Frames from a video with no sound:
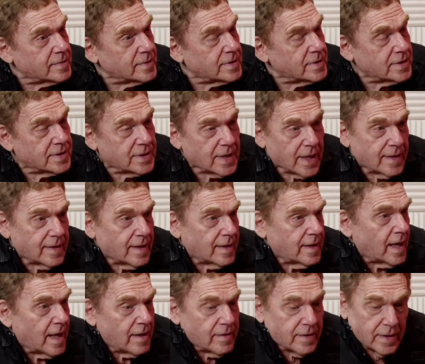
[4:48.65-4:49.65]
Just staying.
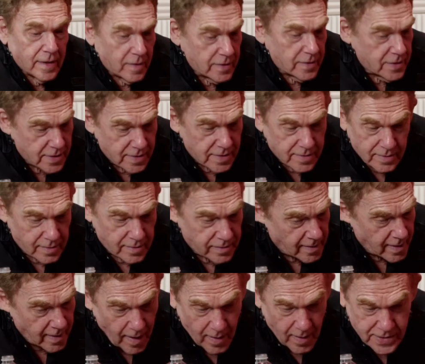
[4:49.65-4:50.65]
I just
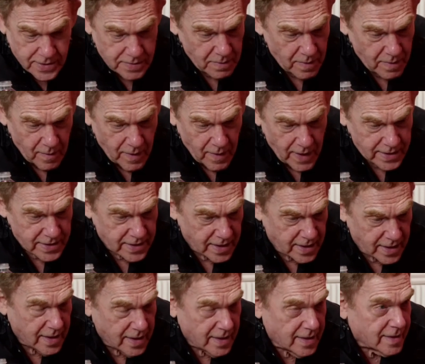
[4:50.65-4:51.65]
want to watch
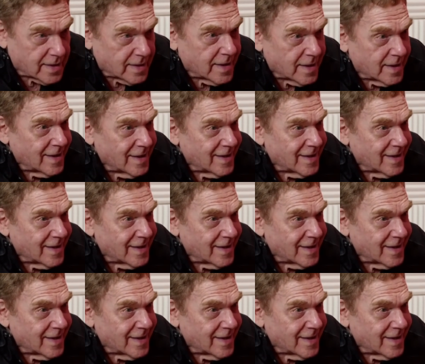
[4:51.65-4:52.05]
the kid.